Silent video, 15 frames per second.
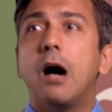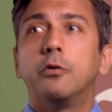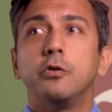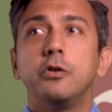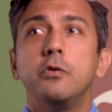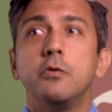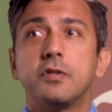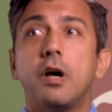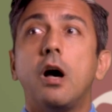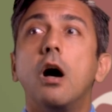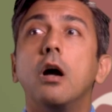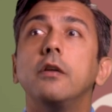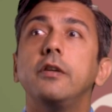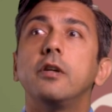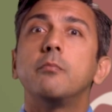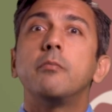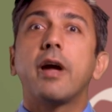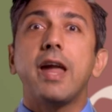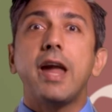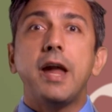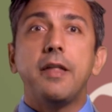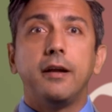how to use all of their
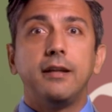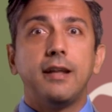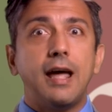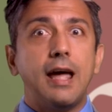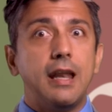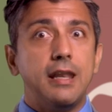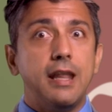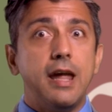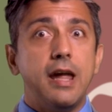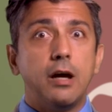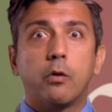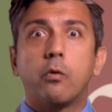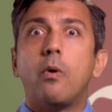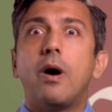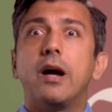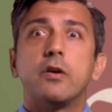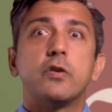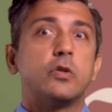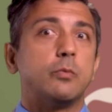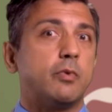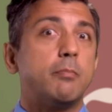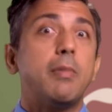brain, and then they acquire
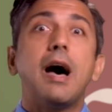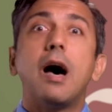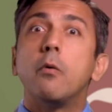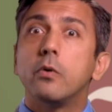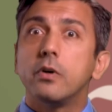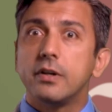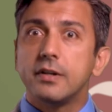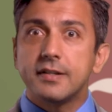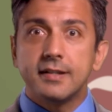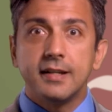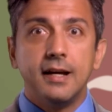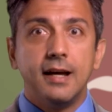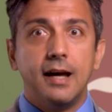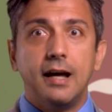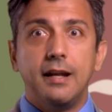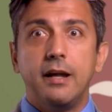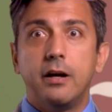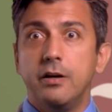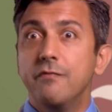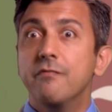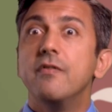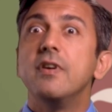superpowers,
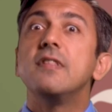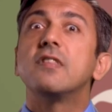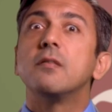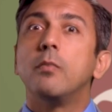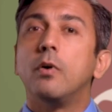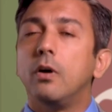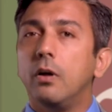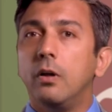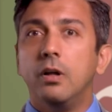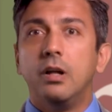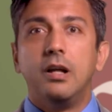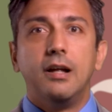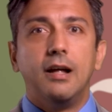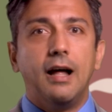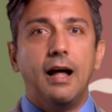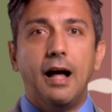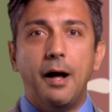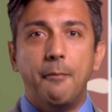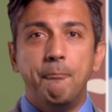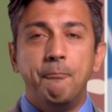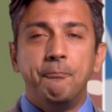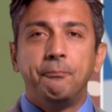they're invincible.
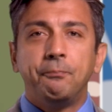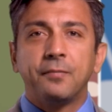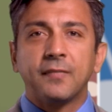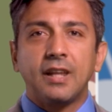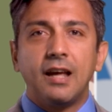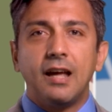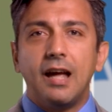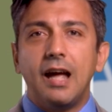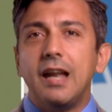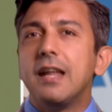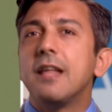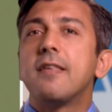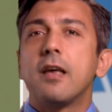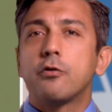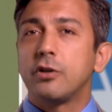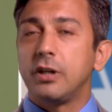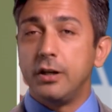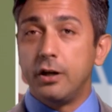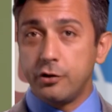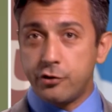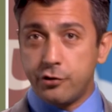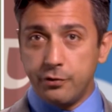That's actually
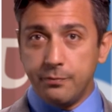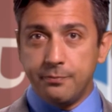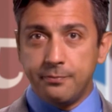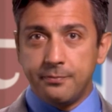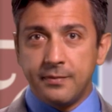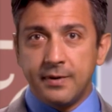not true.